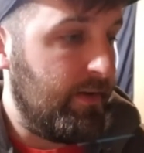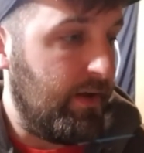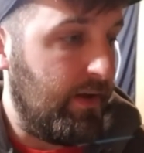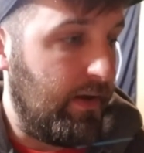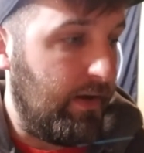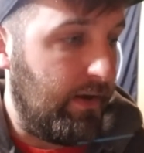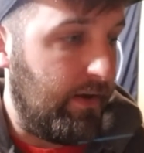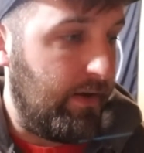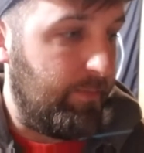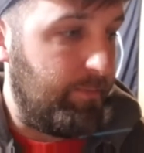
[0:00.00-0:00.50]

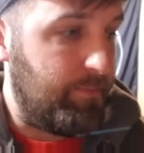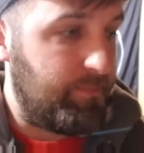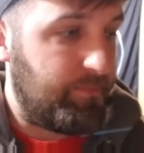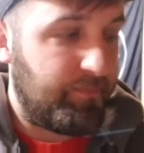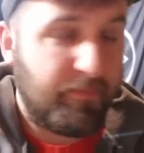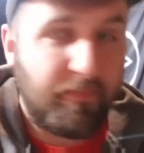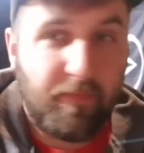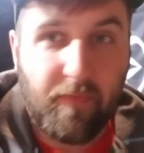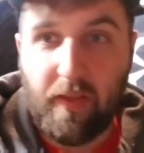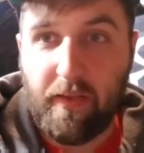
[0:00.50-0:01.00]
Like
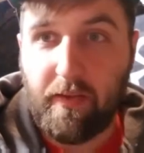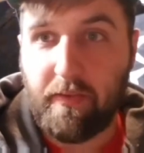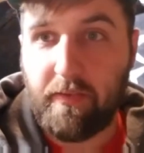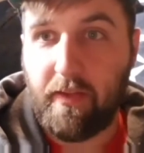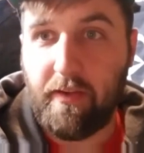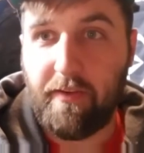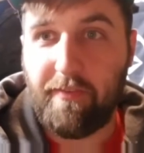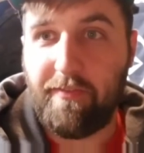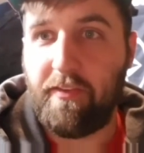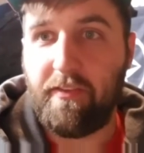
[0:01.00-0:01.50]
I
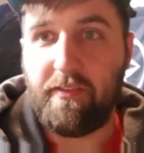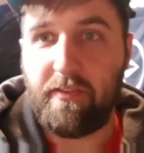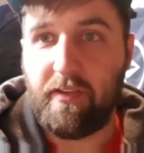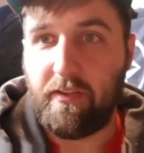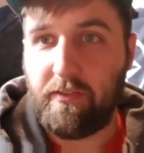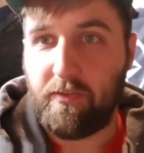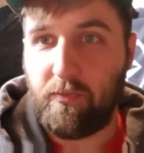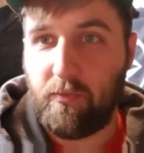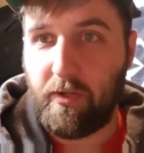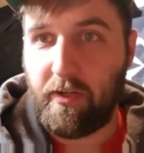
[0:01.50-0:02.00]
said, if this
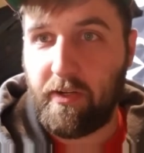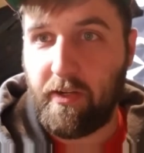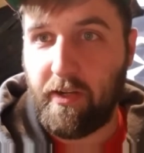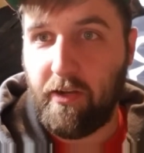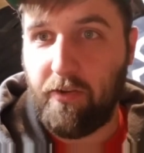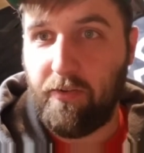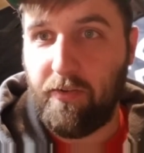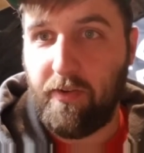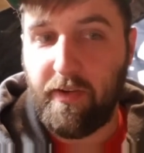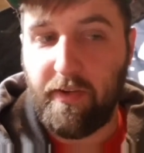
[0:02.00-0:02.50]
doesn't work
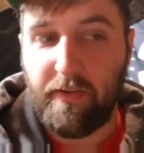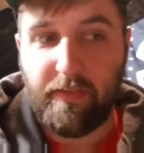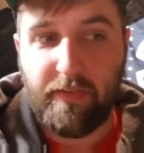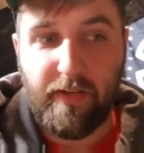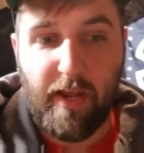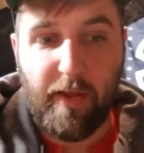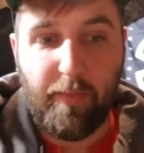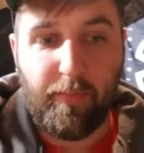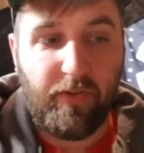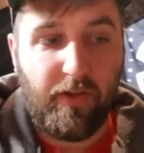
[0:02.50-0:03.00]
out and it
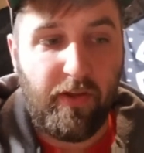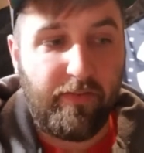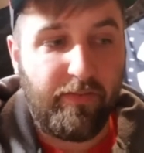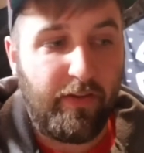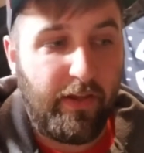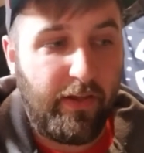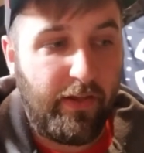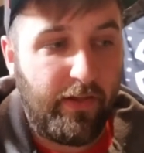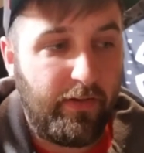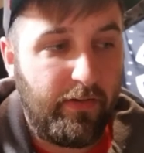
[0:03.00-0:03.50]
snaps off
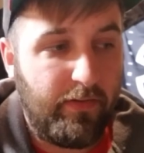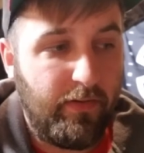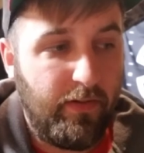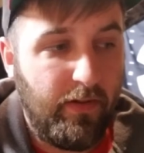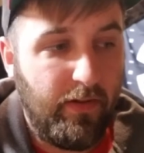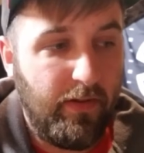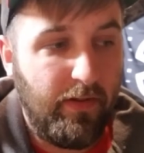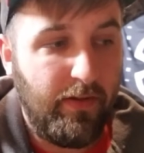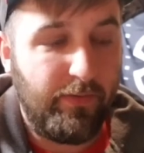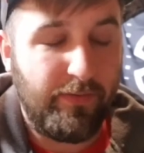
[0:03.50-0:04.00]
again,
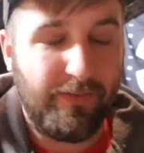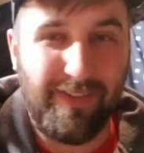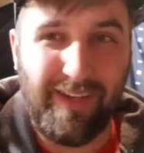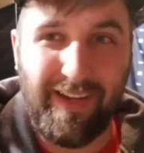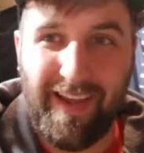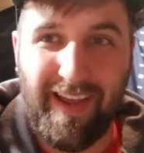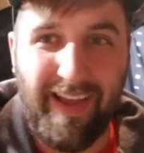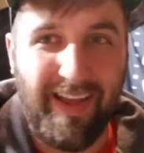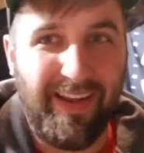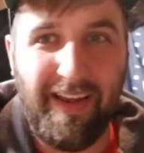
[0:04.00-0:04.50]
which
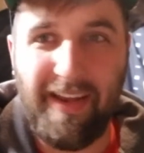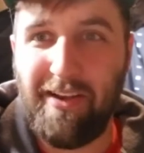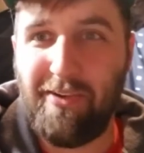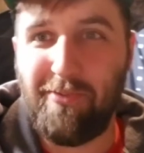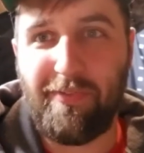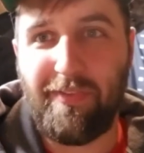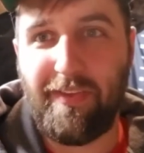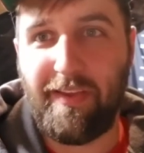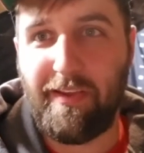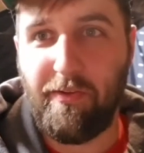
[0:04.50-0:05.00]
I
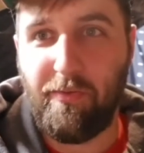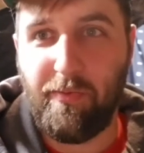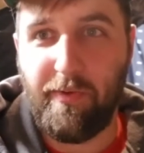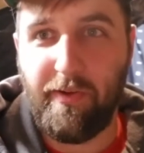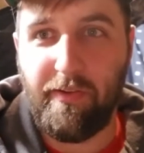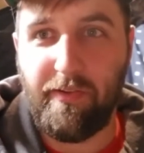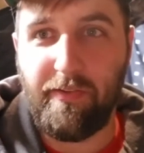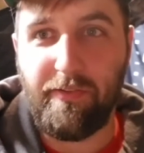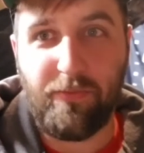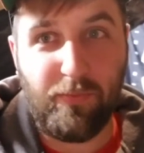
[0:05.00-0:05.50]
don't think it
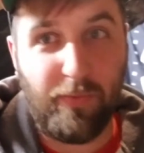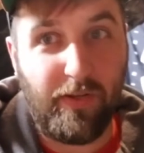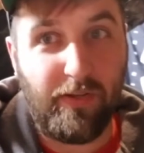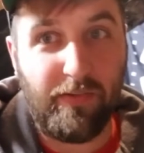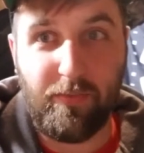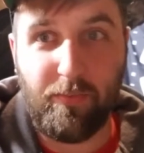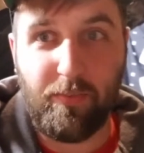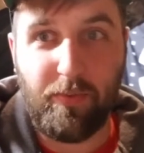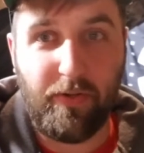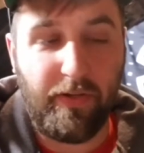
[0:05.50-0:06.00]
will, it's
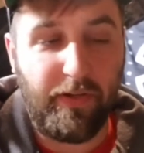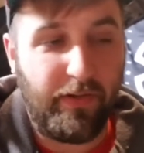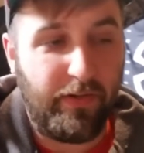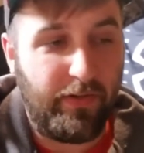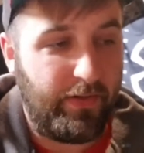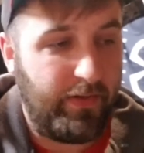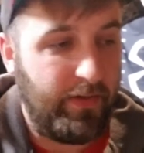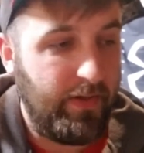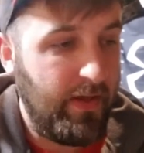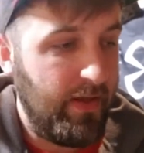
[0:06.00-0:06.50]
welded pretty
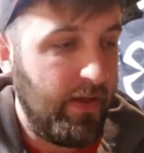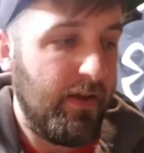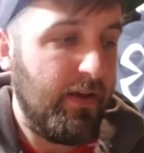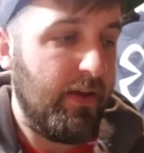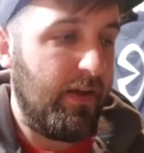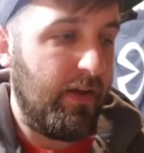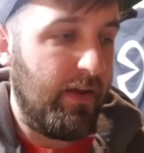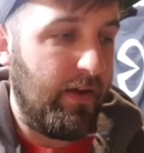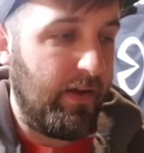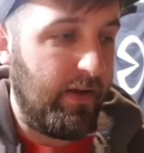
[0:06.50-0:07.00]
good,
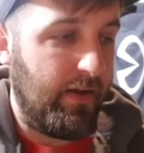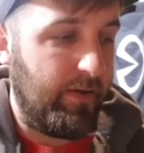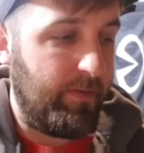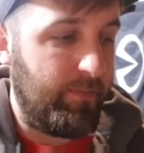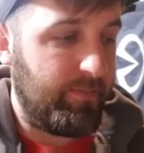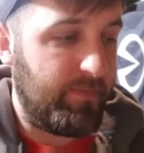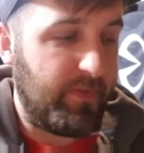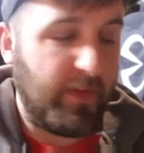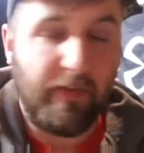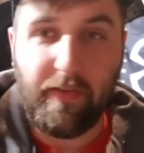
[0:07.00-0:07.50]

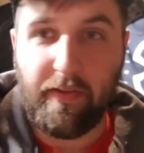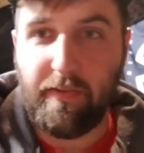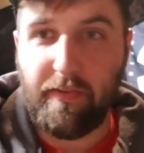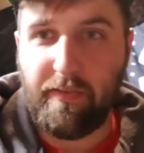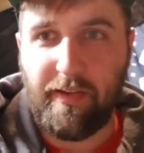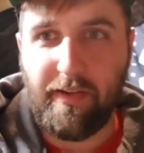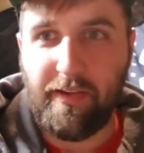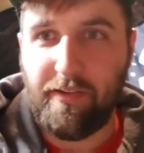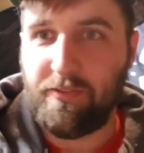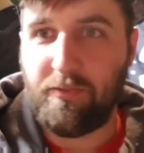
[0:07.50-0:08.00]
then like I
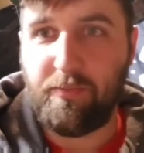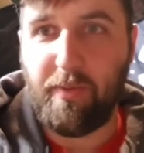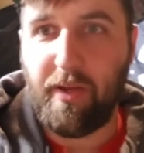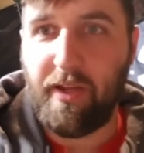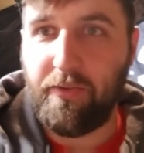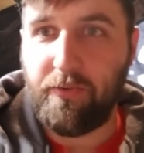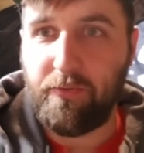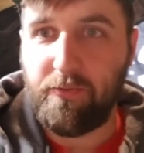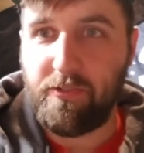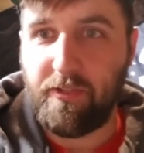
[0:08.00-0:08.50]
said, I'll just buy a
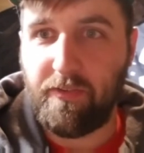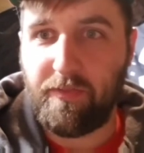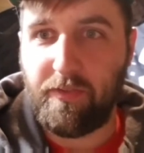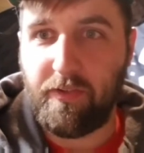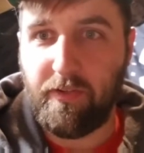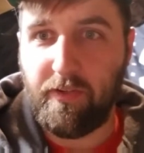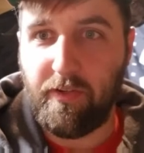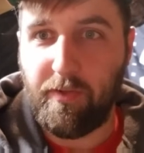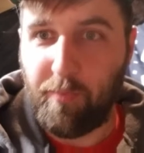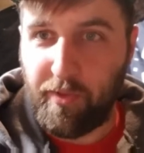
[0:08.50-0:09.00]
new shifter
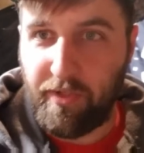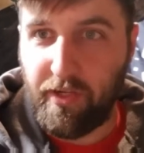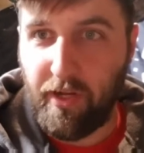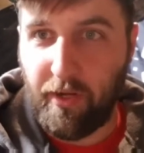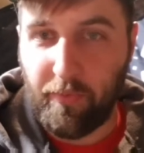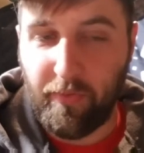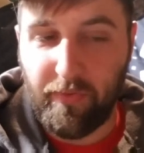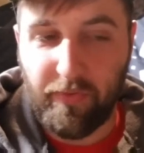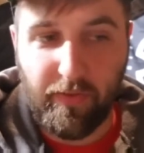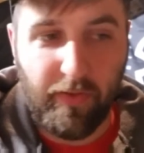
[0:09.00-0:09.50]
and be done
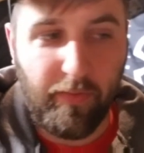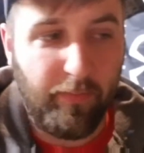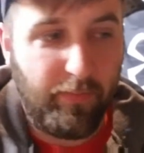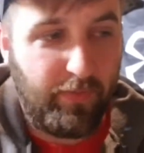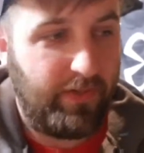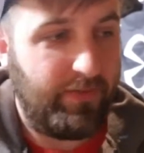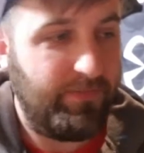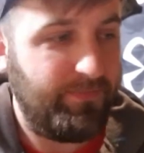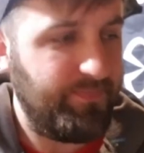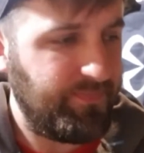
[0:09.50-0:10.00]
with it.
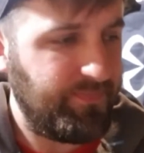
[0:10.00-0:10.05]
But